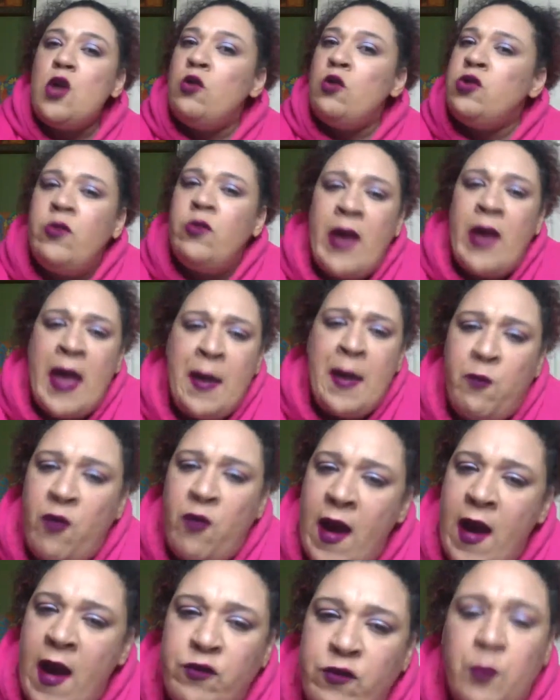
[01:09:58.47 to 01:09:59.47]
don't do Game
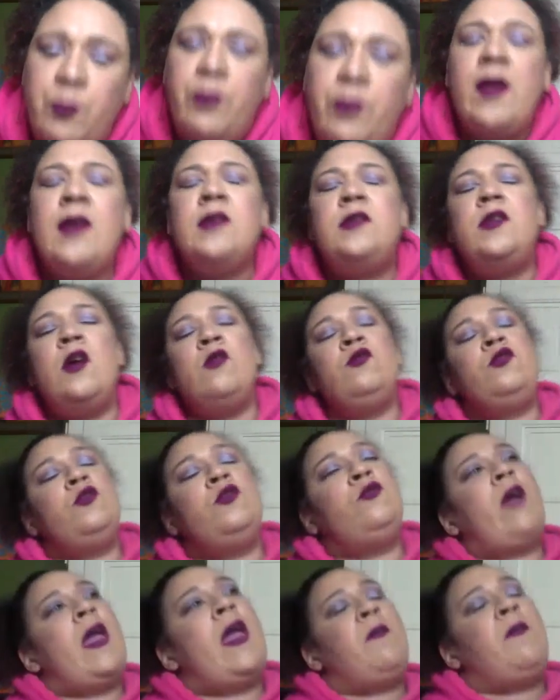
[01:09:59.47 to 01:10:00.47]
Crafter. Please don't
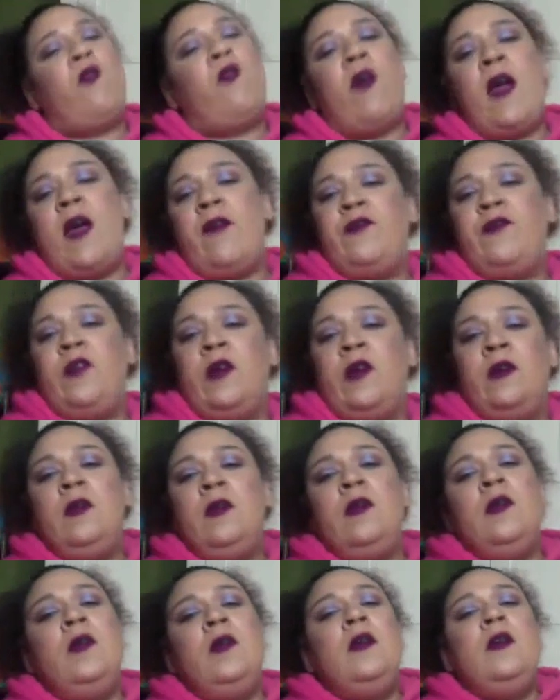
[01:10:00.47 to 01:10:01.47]
do Game
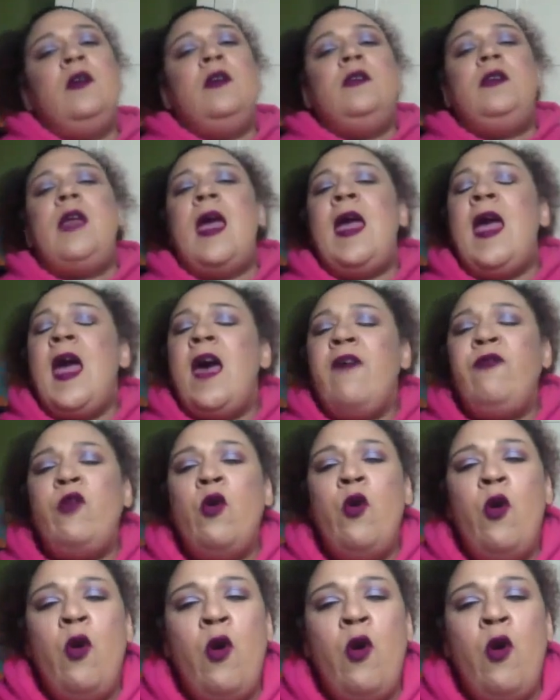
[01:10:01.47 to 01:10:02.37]
Crafter. They have the